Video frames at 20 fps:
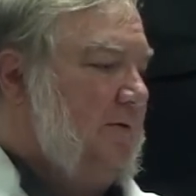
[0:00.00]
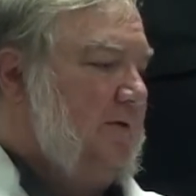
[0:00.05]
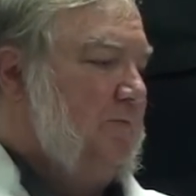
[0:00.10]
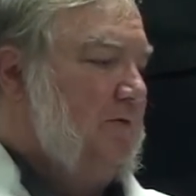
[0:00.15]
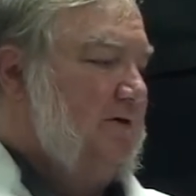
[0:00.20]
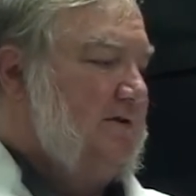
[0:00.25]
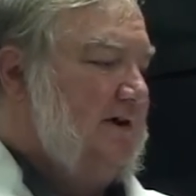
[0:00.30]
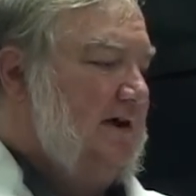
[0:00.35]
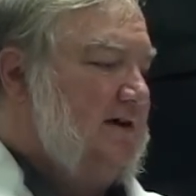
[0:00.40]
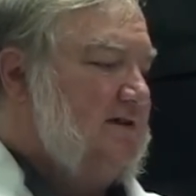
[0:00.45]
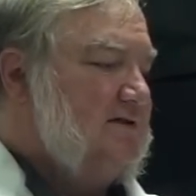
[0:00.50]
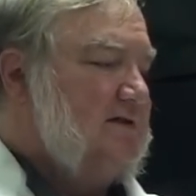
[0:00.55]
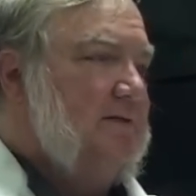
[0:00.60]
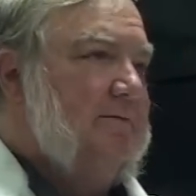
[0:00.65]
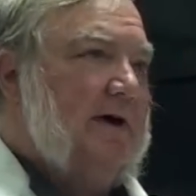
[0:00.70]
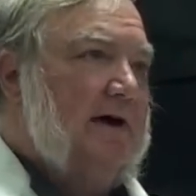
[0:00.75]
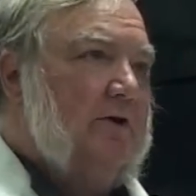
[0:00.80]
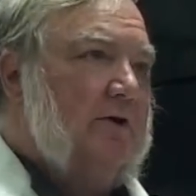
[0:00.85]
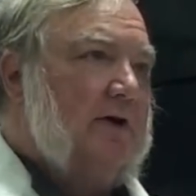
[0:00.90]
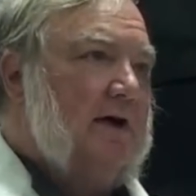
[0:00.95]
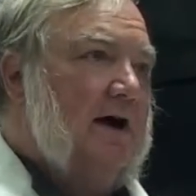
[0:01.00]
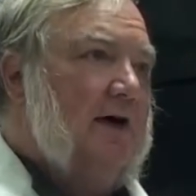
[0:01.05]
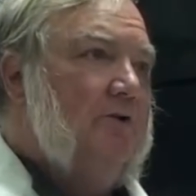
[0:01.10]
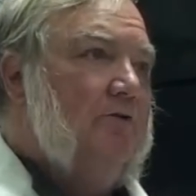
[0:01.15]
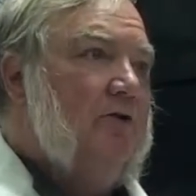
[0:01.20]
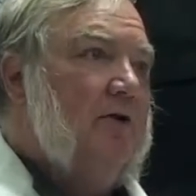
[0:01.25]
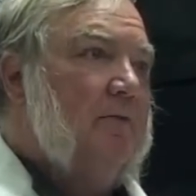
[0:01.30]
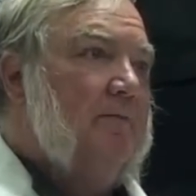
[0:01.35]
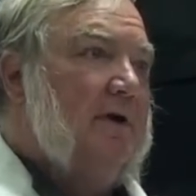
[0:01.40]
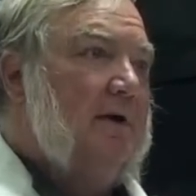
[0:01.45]
protects the
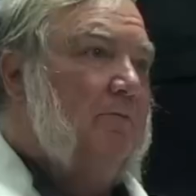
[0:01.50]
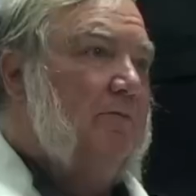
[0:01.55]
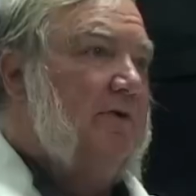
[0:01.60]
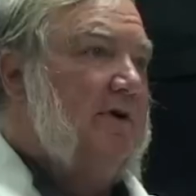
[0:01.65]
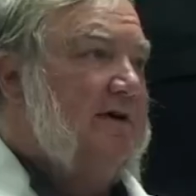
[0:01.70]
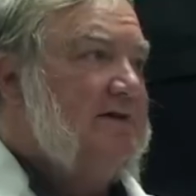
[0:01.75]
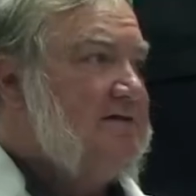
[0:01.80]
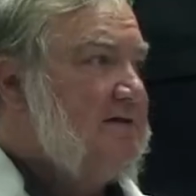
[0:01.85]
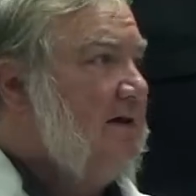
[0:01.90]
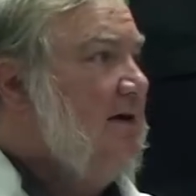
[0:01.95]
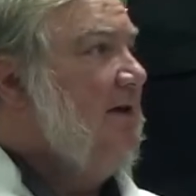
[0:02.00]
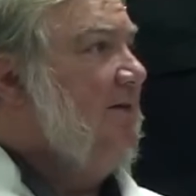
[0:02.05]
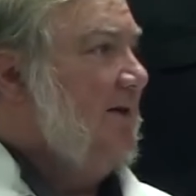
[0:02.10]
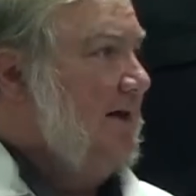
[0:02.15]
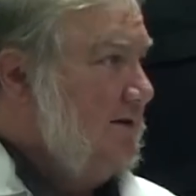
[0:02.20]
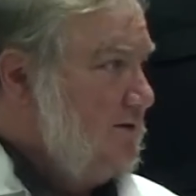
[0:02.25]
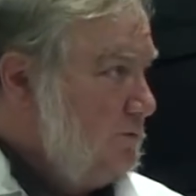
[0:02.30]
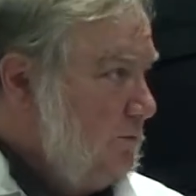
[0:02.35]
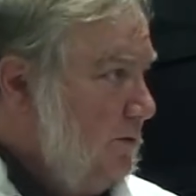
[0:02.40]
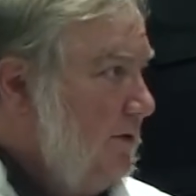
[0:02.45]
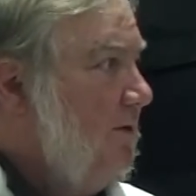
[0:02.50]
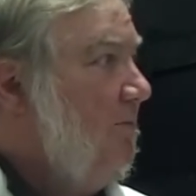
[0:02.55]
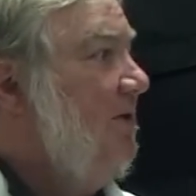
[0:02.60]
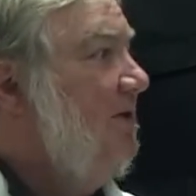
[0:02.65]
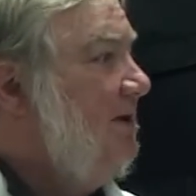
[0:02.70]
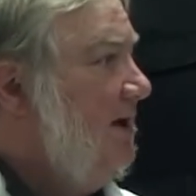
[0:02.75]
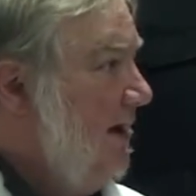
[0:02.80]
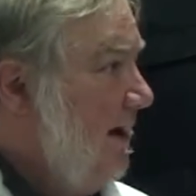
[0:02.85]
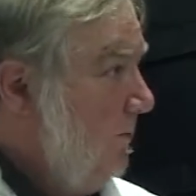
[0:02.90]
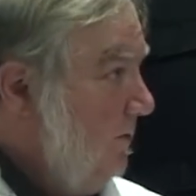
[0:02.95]
mitochondrial membranes, that's where the
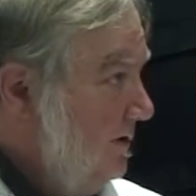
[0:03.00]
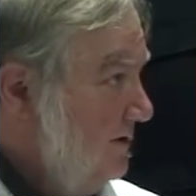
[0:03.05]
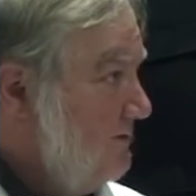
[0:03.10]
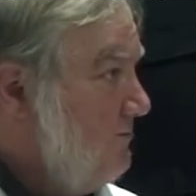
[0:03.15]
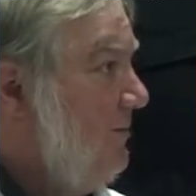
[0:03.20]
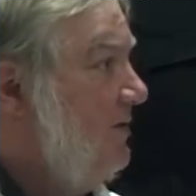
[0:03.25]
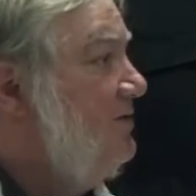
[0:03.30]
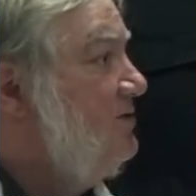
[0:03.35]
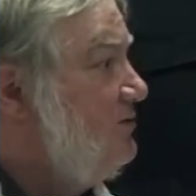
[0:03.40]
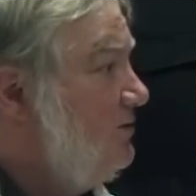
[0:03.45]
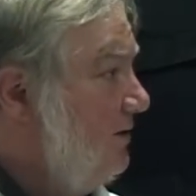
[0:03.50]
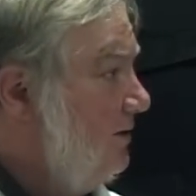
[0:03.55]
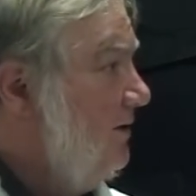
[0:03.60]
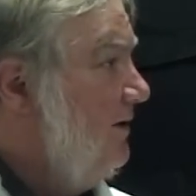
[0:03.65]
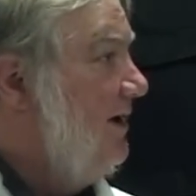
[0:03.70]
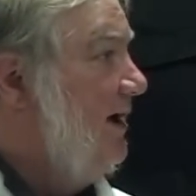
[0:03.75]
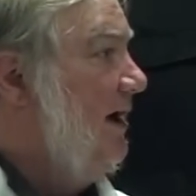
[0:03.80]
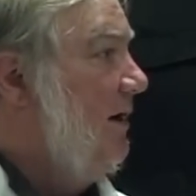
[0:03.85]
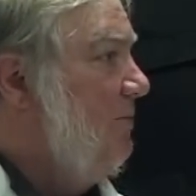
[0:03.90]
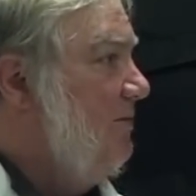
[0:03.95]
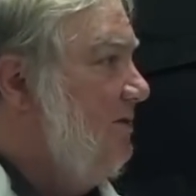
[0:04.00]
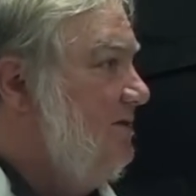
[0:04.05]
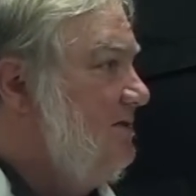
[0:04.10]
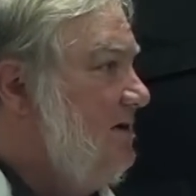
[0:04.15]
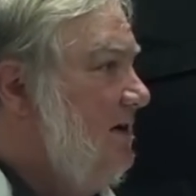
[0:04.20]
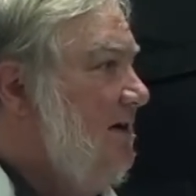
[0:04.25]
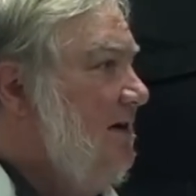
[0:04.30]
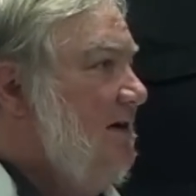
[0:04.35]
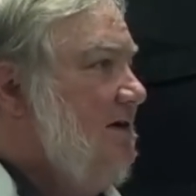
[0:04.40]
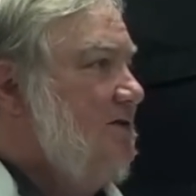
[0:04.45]
metabolism of the sugar happens.
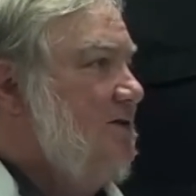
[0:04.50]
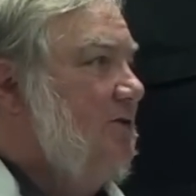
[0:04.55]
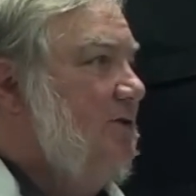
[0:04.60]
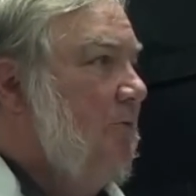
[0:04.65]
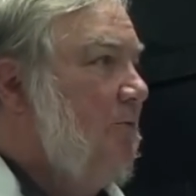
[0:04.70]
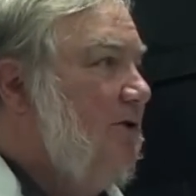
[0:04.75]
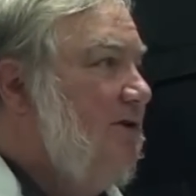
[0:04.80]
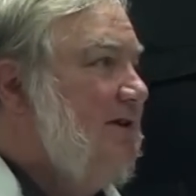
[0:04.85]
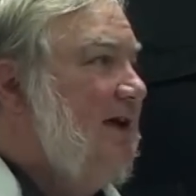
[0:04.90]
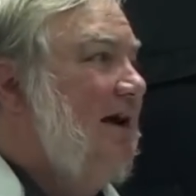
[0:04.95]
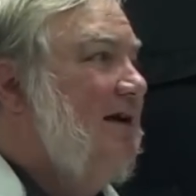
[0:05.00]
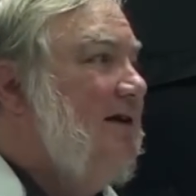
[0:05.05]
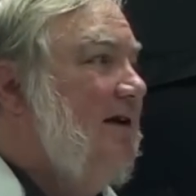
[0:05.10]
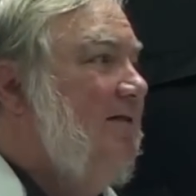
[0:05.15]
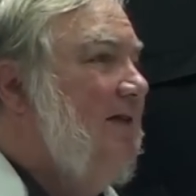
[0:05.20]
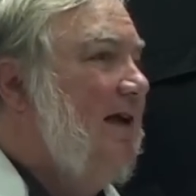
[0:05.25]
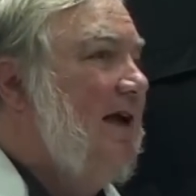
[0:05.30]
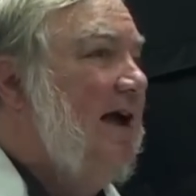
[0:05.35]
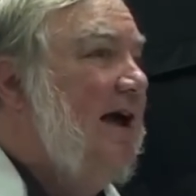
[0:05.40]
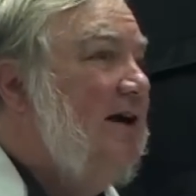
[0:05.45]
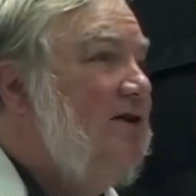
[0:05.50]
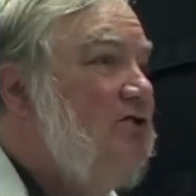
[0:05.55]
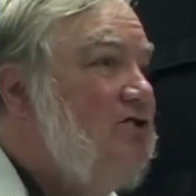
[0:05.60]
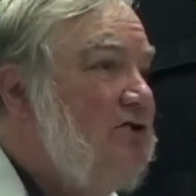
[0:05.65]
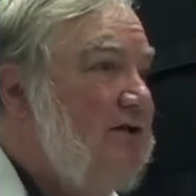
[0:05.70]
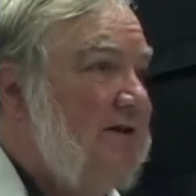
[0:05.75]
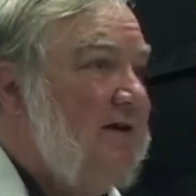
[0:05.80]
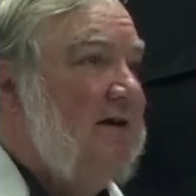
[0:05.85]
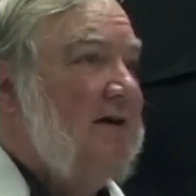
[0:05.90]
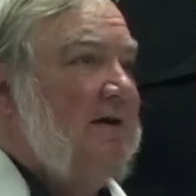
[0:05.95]
So you're protecting the
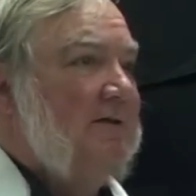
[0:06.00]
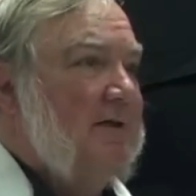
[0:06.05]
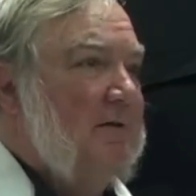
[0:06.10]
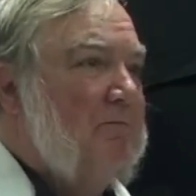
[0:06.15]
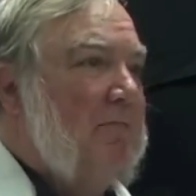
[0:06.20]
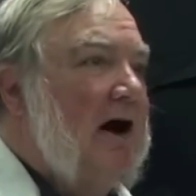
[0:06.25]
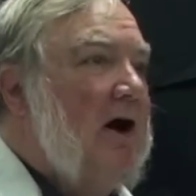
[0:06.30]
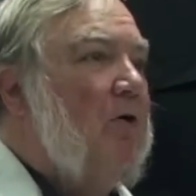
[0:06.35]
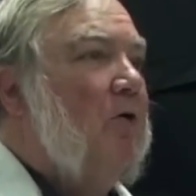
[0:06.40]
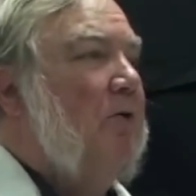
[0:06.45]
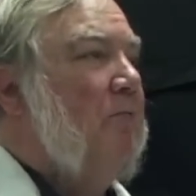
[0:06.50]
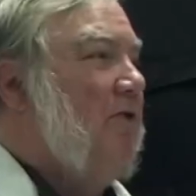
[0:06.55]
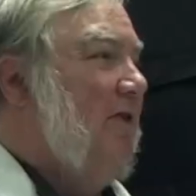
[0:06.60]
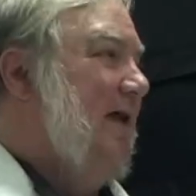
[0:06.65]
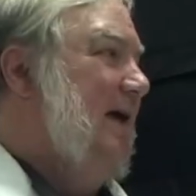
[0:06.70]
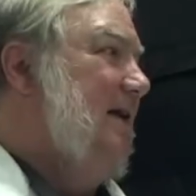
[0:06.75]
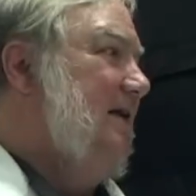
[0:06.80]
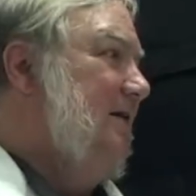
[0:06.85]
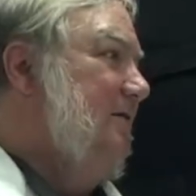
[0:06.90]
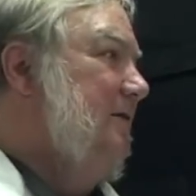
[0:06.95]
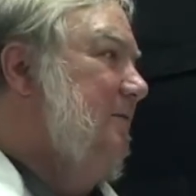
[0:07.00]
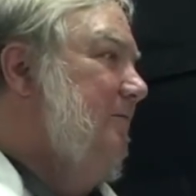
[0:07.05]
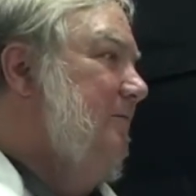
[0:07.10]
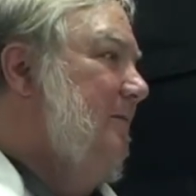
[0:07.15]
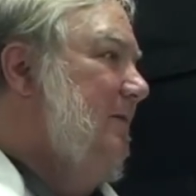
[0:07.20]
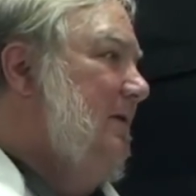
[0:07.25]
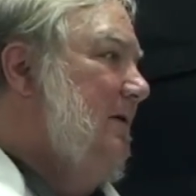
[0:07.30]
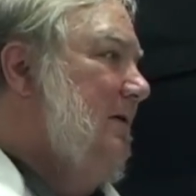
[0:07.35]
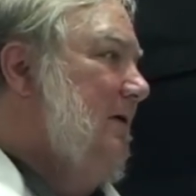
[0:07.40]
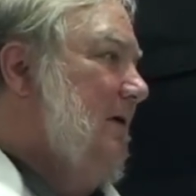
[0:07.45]
engine, the power plant
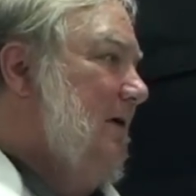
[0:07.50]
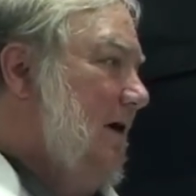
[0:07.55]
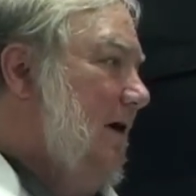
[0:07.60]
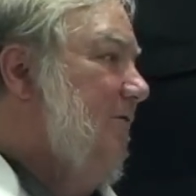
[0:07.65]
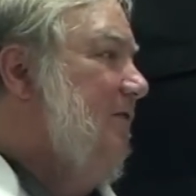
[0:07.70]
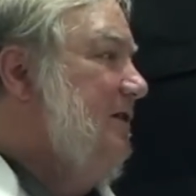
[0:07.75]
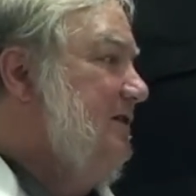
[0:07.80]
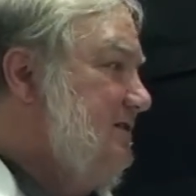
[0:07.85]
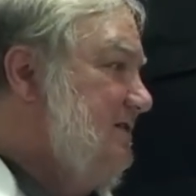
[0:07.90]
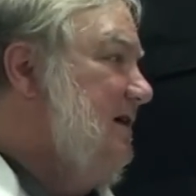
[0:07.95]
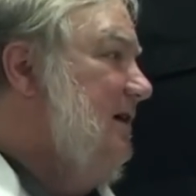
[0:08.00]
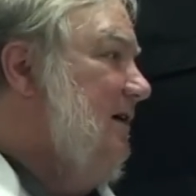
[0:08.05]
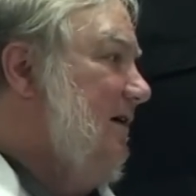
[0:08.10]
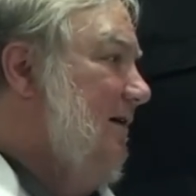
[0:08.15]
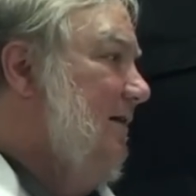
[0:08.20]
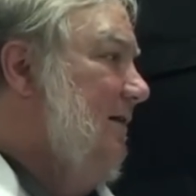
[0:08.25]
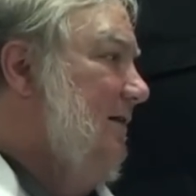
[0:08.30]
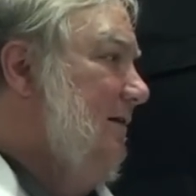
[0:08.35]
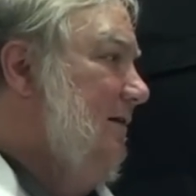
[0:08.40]
of the cell.